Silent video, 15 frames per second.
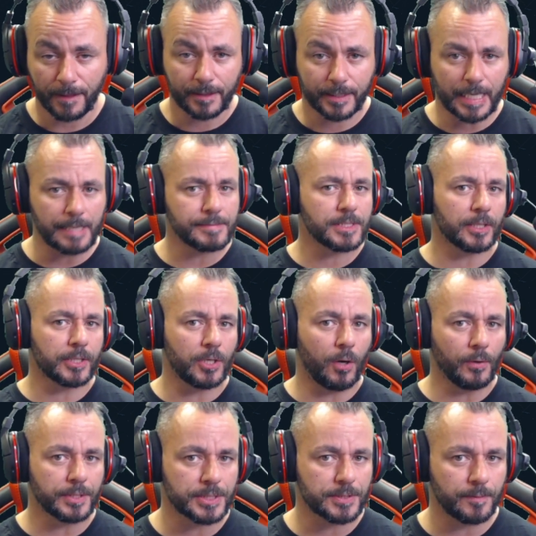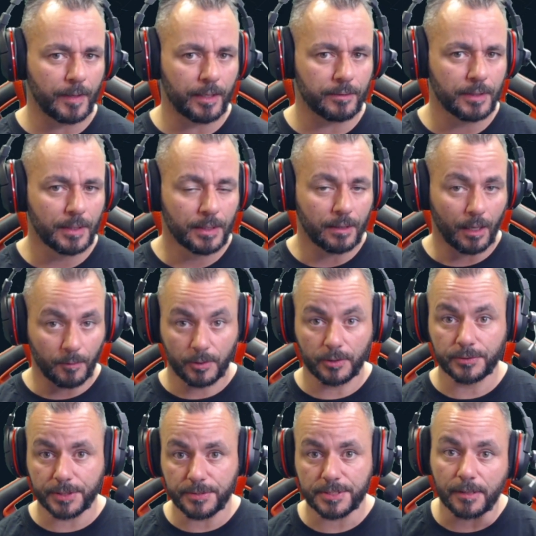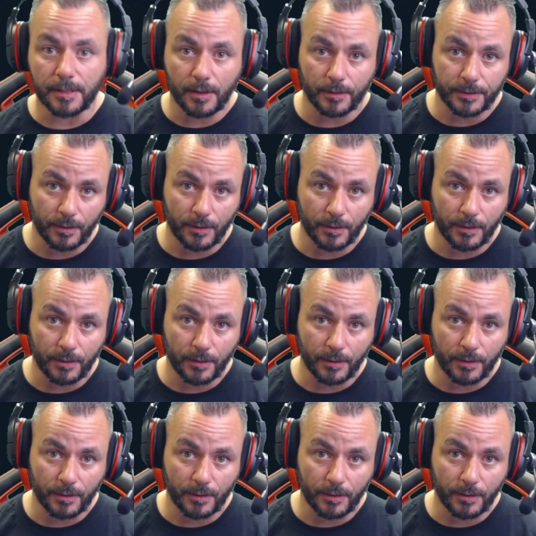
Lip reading: Games like COD as well, I will do some COD